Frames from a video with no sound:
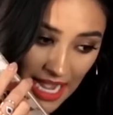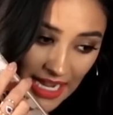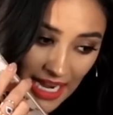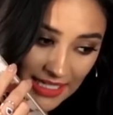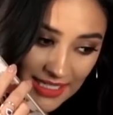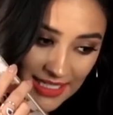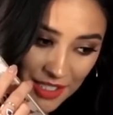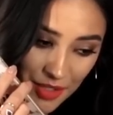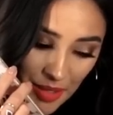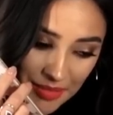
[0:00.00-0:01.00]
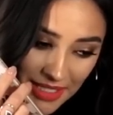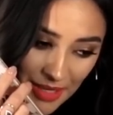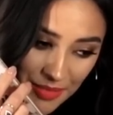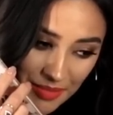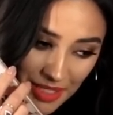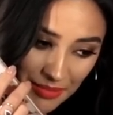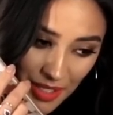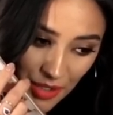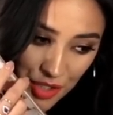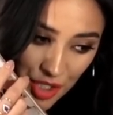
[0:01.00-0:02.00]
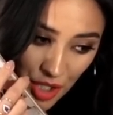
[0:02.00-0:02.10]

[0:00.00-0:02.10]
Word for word: I kind of signed you up to come with me and be on the